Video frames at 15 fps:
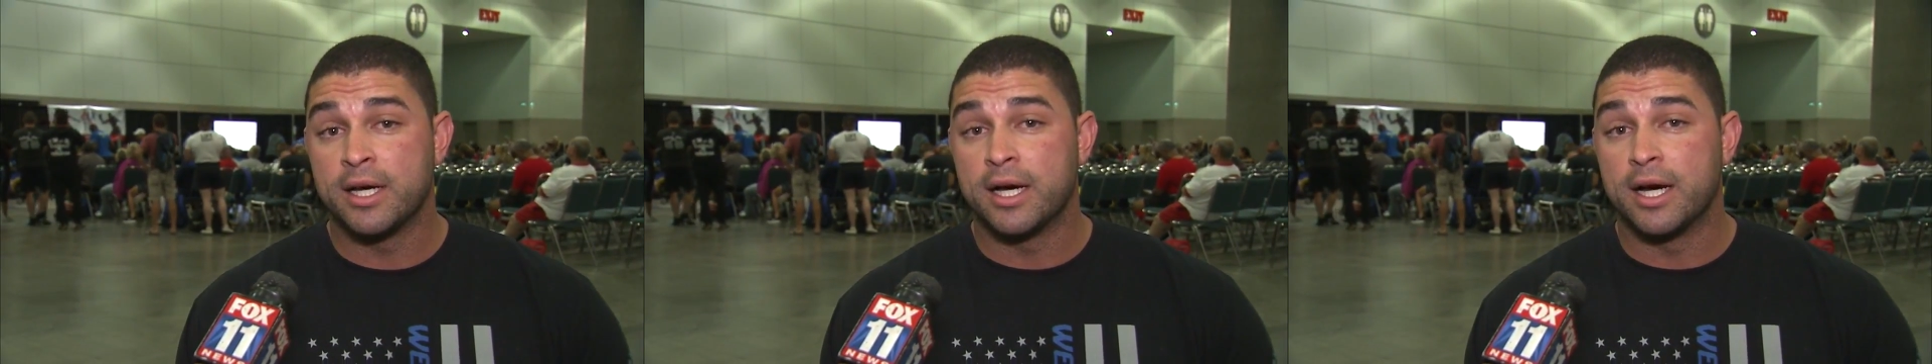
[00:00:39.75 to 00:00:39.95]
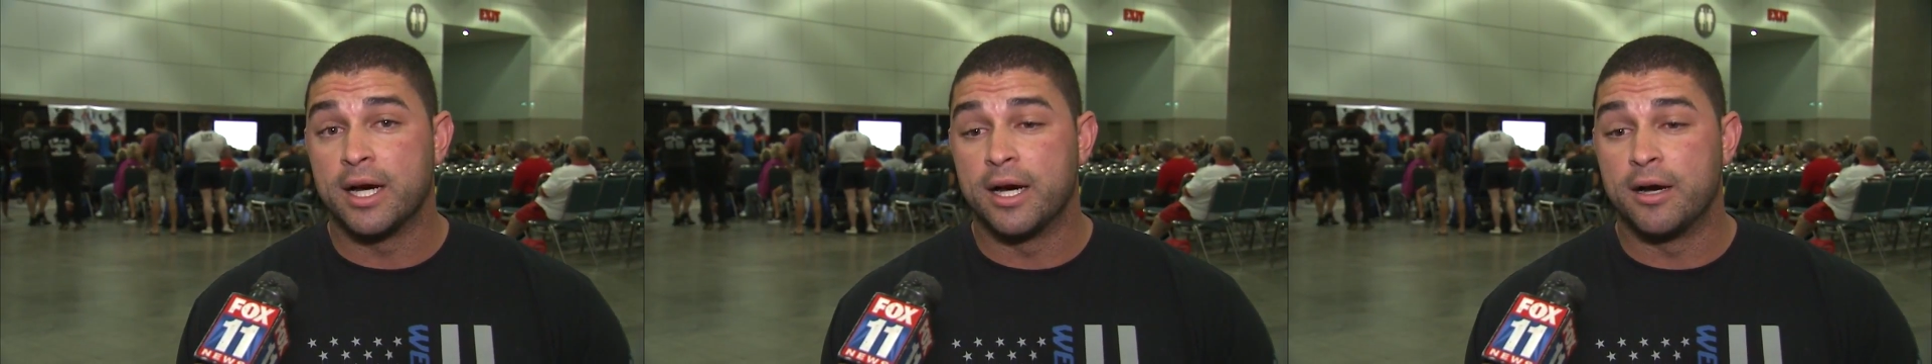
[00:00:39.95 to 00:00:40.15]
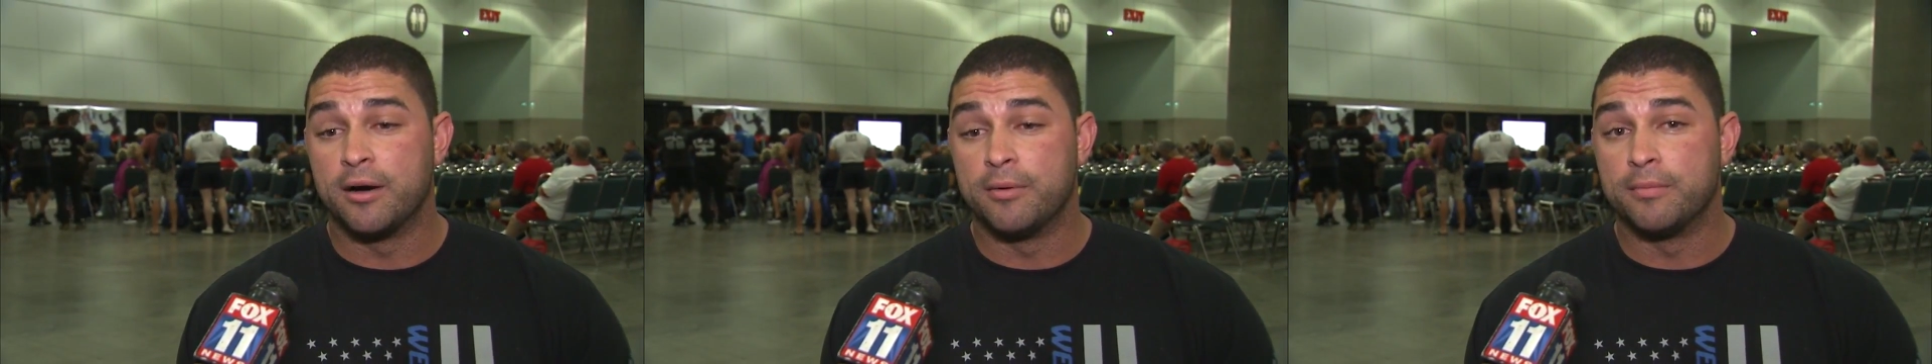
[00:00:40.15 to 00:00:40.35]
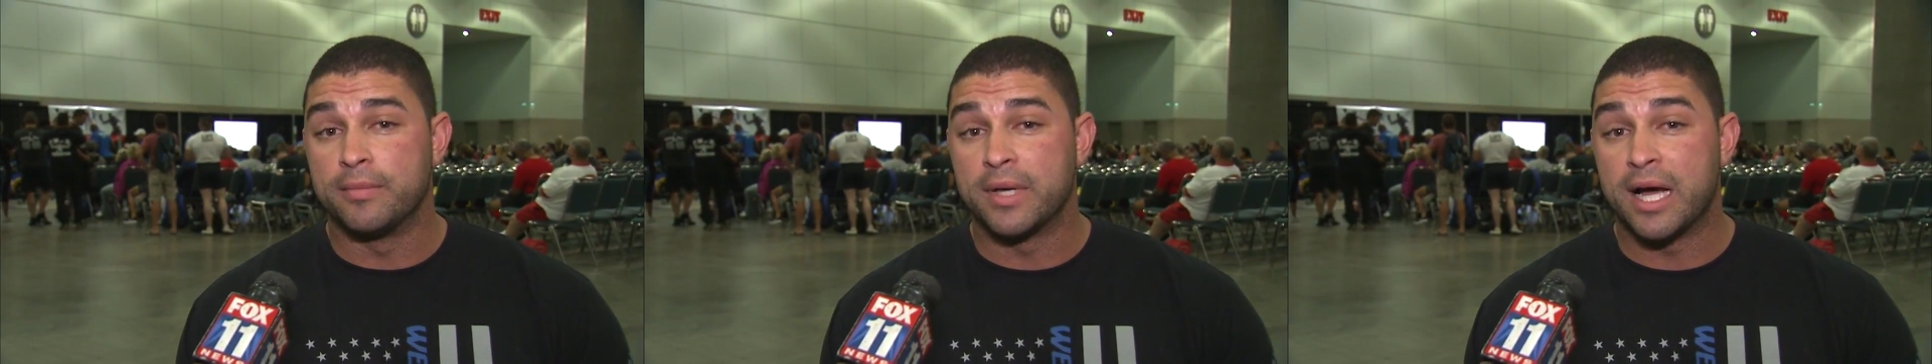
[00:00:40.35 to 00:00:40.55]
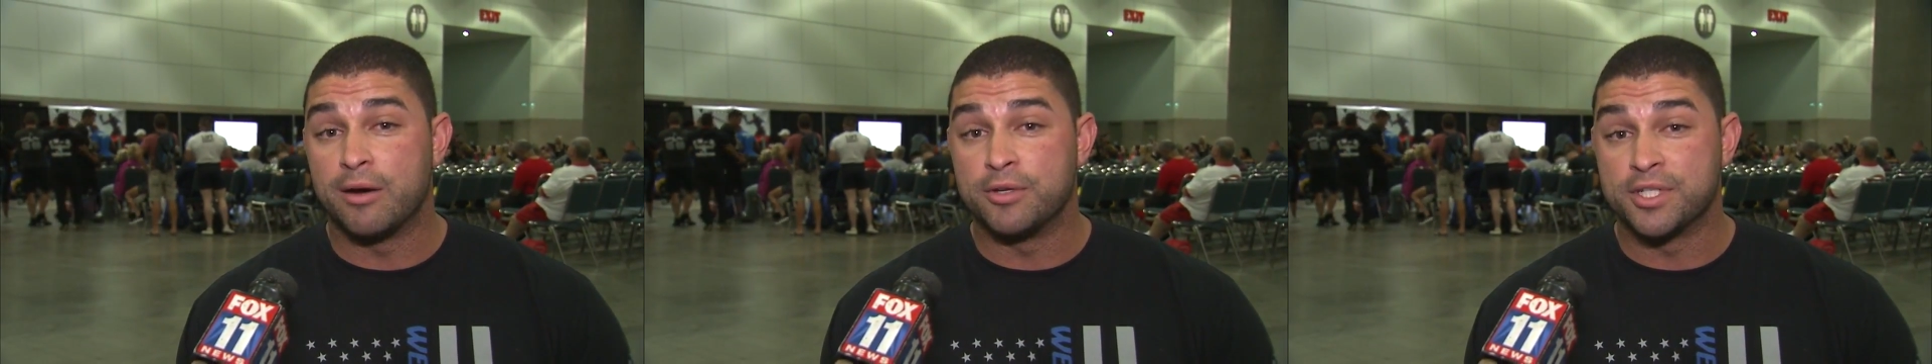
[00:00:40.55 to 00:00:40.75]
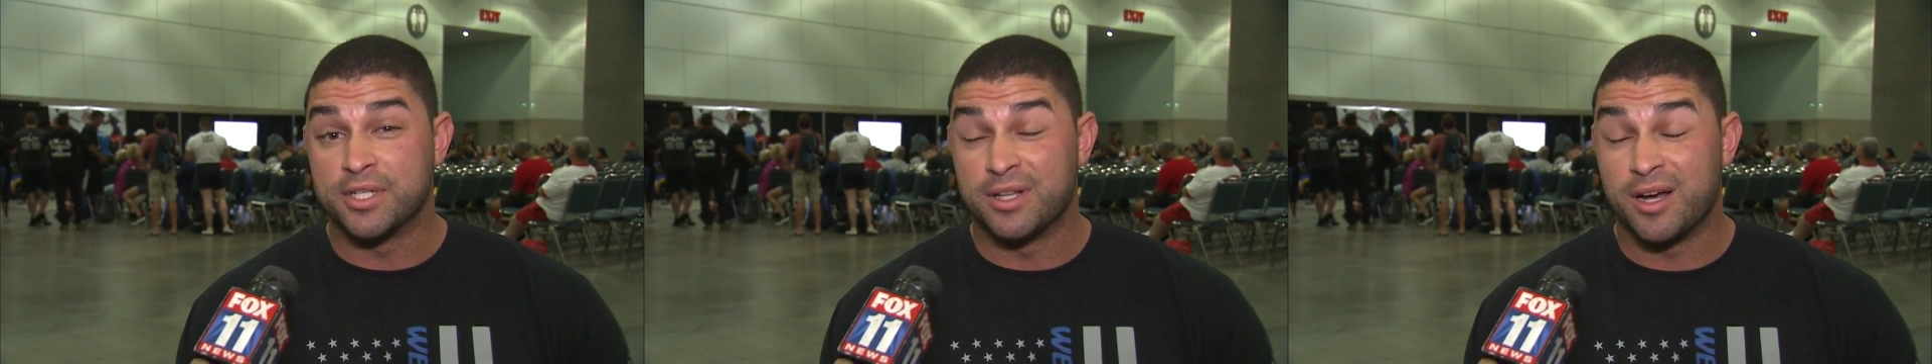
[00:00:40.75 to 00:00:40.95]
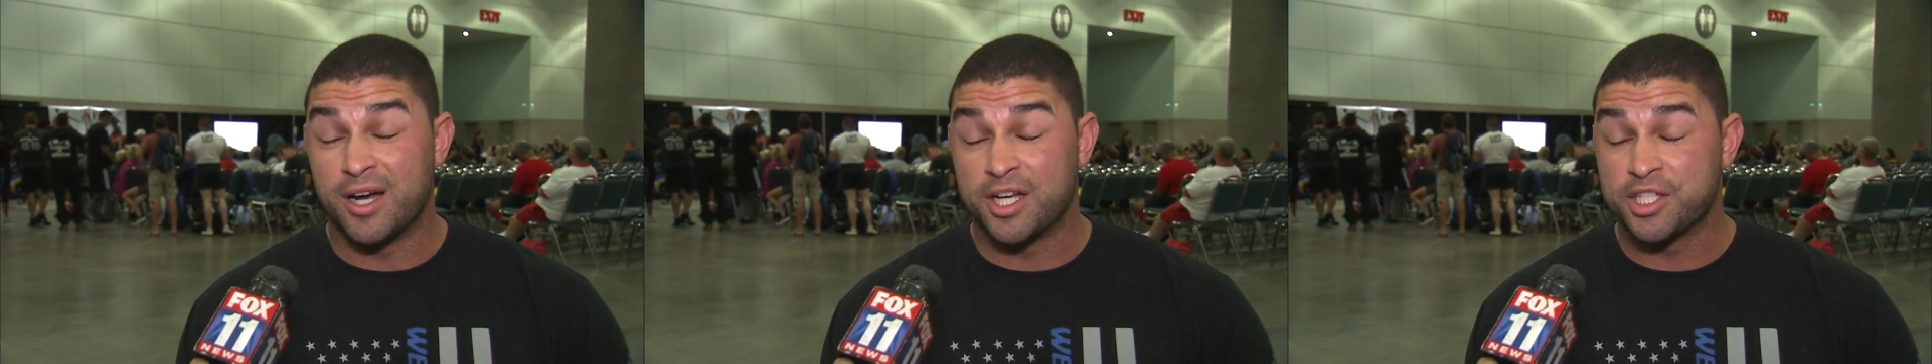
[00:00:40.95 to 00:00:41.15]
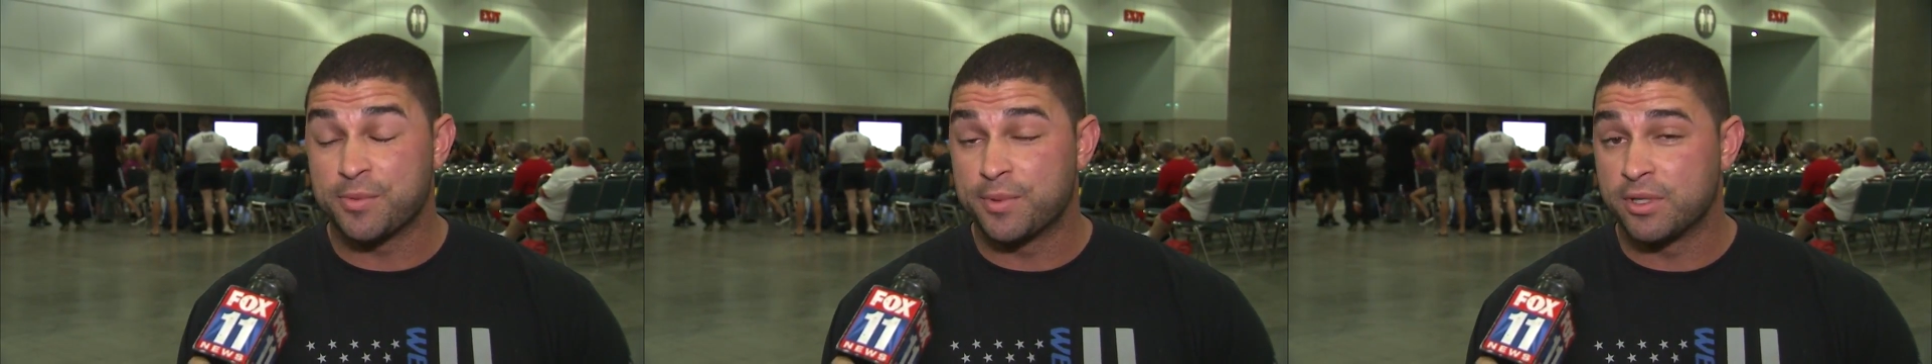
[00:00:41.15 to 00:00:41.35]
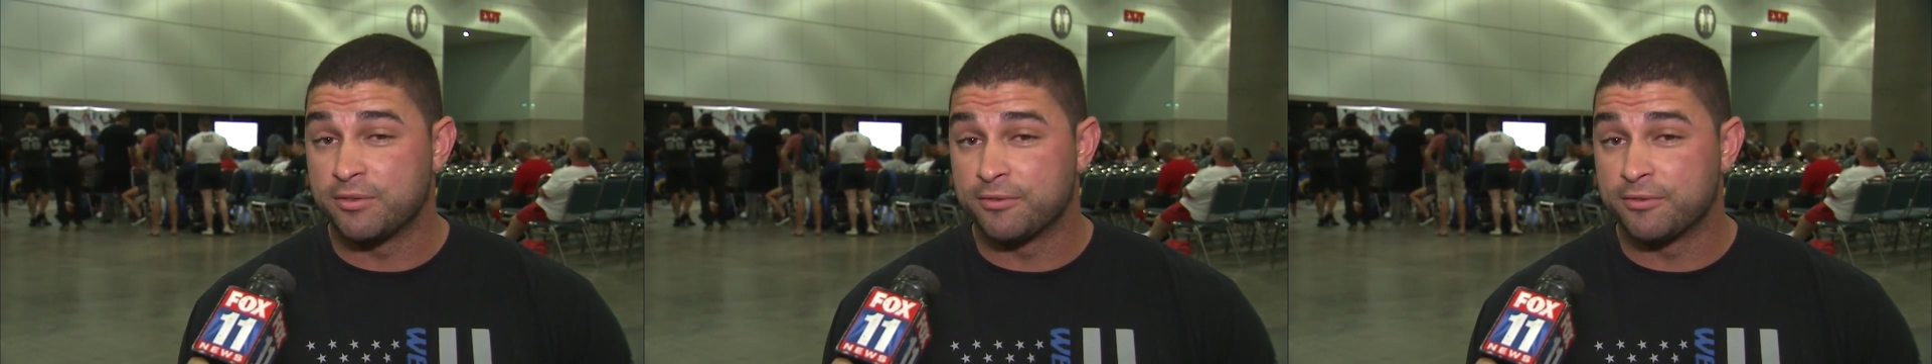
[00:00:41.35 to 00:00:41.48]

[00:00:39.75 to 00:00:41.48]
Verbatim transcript: I was in the hospital